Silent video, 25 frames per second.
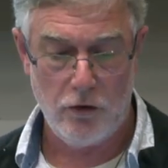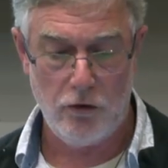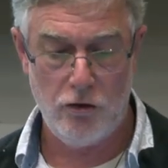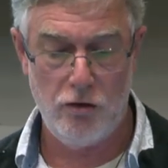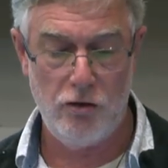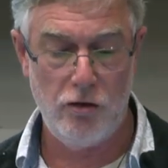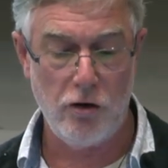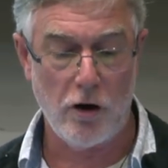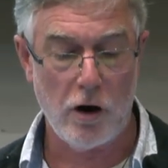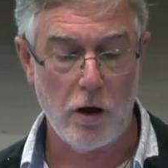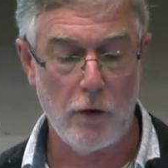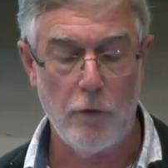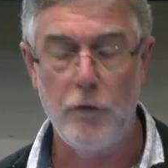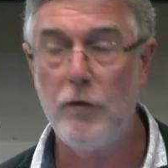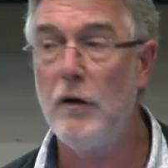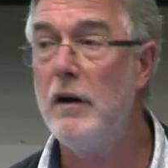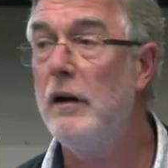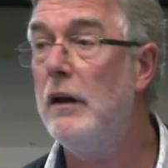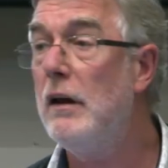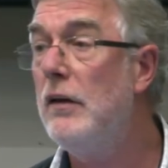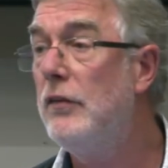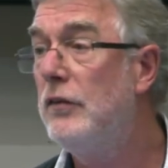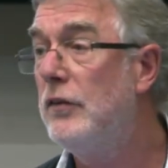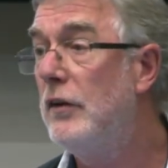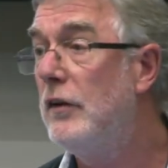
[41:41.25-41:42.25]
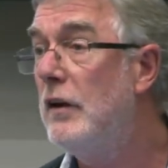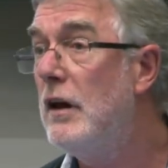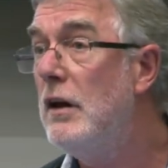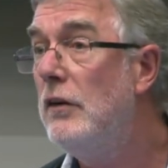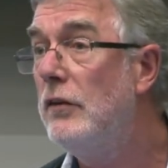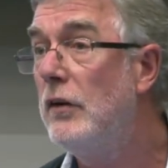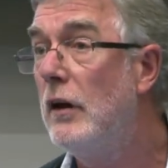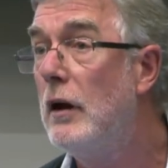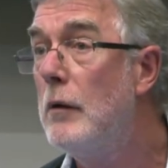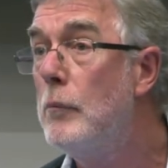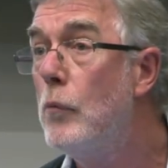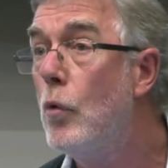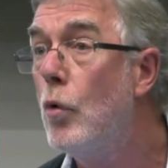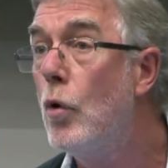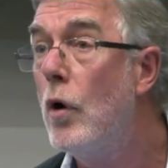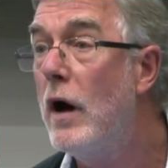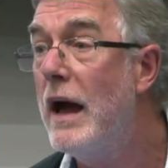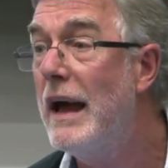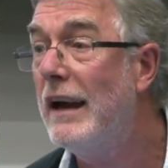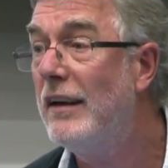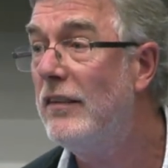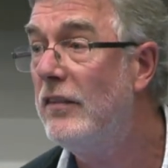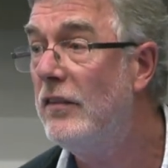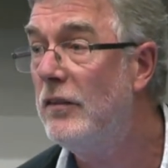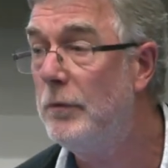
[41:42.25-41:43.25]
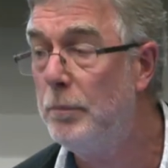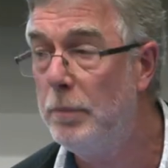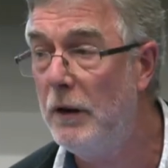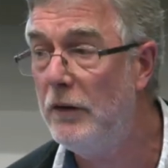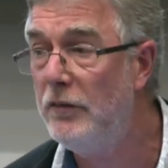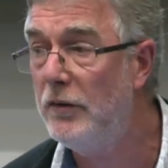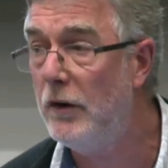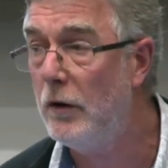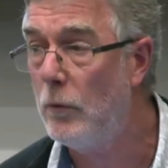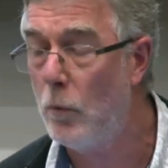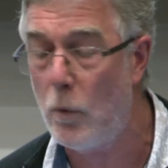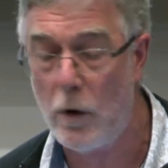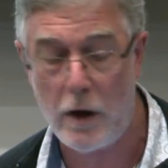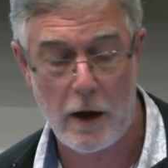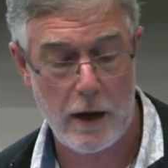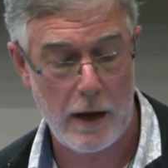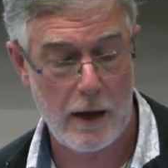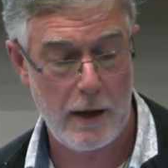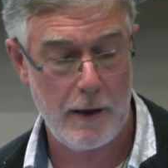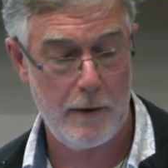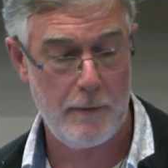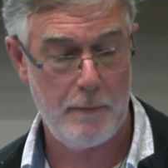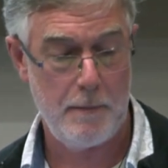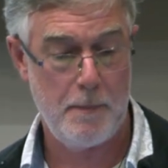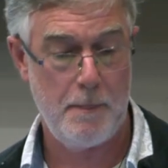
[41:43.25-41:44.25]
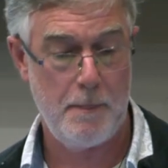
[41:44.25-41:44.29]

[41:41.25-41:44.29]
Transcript: child-friendly cities in a more explicit way?